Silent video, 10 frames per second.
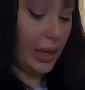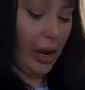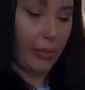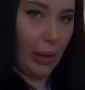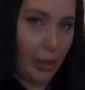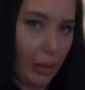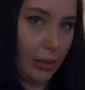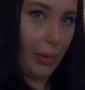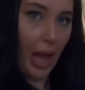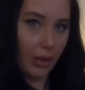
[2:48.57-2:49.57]
still have my
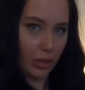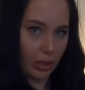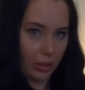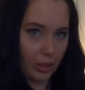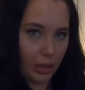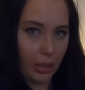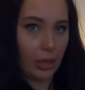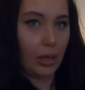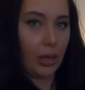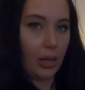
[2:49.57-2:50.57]
pouch.
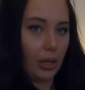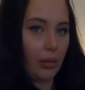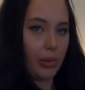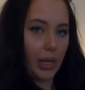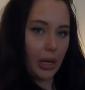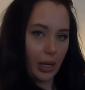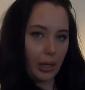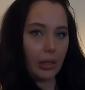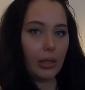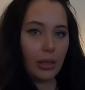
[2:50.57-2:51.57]
But uh,
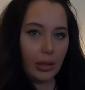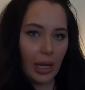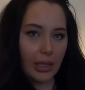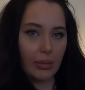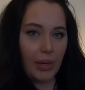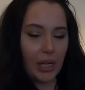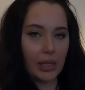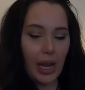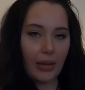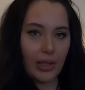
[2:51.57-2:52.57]
that's
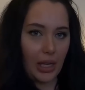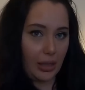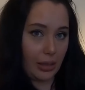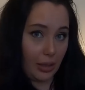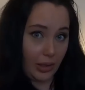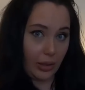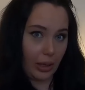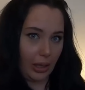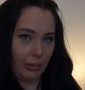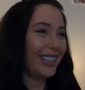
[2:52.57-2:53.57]
because I have to get surgery.